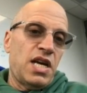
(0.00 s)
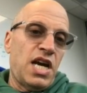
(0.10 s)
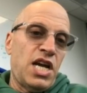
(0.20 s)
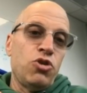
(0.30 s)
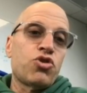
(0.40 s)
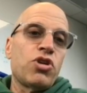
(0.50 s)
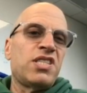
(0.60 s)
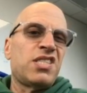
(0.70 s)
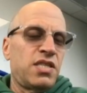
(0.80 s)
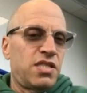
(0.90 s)
unusual.
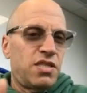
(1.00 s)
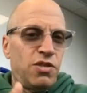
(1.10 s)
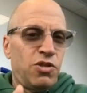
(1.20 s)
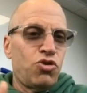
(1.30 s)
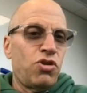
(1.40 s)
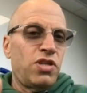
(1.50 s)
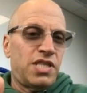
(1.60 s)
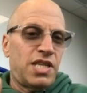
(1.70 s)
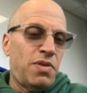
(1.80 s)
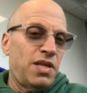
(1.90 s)
It's just usually
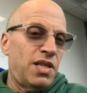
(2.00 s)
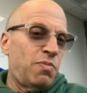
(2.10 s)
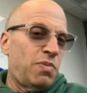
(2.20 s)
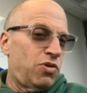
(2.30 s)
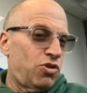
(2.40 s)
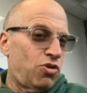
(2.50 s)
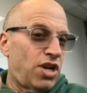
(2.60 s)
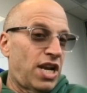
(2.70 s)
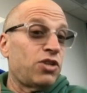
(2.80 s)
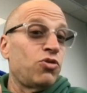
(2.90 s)
something that people don't
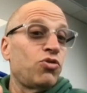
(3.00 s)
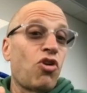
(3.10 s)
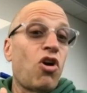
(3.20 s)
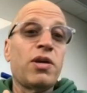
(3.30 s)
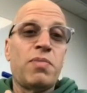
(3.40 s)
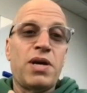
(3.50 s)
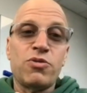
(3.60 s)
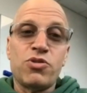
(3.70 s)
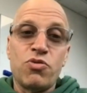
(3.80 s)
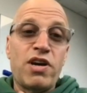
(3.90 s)
like to talk
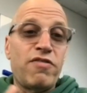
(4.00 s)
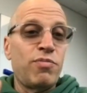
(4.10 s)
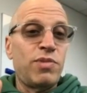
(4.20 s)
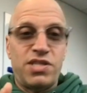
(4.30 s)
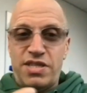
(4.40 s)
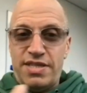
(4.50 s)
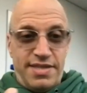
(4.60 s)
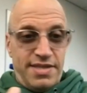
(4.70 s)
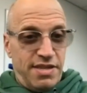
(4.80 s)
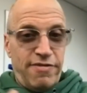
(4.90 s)
about. So governments
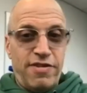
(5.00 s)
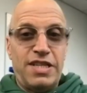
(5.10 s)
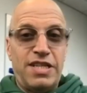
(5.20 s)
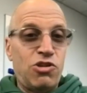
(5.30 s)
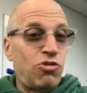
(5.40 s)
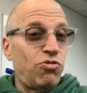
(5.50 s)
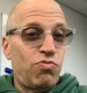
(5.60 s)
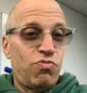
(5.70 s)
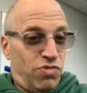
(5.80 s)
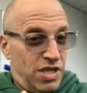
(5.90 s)
definitely don't
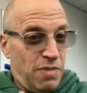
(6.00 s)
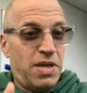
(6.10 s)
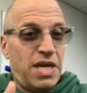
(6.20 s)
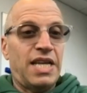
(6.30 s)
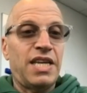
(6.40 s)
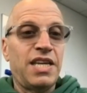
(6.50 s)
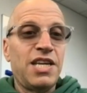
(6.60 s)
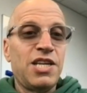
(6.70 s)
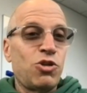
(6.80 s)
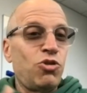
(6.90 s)
typically.
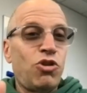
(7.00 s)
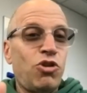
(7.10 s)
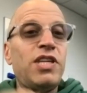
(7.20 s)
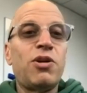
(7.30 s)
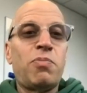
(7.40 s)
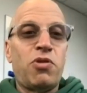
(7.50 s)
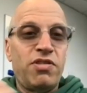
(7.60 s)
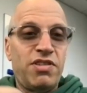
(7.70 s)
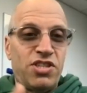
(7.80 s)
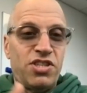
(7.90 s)
So you don't hear a
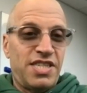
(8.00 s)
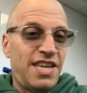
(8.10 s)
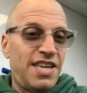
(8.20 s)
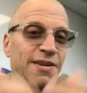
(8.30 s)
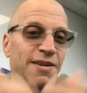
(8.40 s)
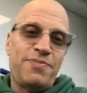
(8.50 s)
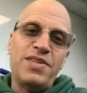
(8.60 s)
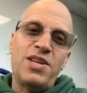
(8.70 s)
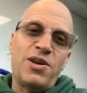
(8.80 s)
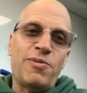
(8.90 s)
politician saying,
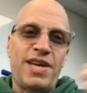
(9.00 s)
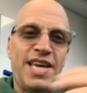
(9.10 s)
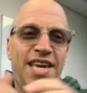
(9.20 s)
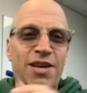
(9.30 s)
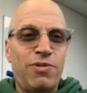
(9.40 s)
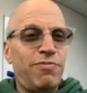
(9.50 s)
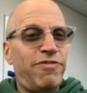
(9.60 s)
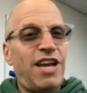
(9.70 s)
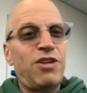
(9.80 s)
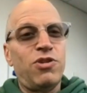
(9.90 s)
hey, we
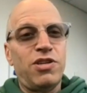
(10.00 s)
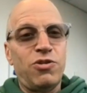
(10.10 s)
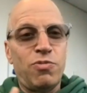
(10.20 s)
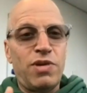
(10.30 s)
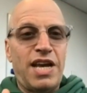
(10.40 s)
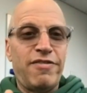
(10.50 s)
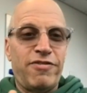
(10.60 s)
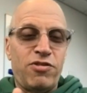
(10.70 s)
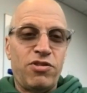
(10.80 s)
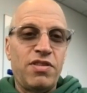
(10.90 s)
value a human
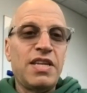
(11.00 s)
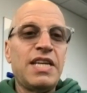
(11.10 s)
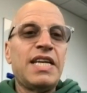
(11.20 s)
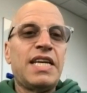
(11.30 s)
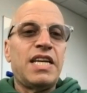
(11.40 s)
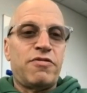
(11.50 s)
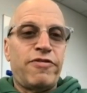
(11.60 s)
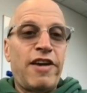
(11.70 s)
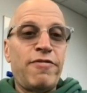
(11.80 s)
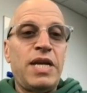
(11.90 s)
life on as
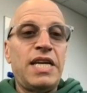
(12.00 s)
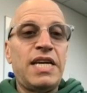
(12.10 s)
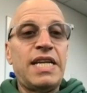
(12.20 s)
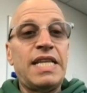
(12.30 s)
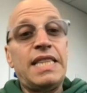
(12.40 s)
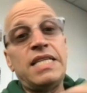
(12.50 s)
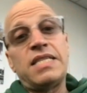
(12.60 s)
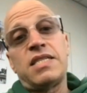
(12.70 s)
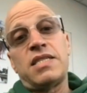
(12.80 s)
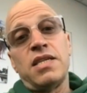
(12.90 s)
5 million, and
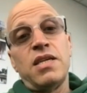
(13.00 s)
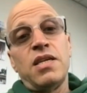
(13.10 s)
this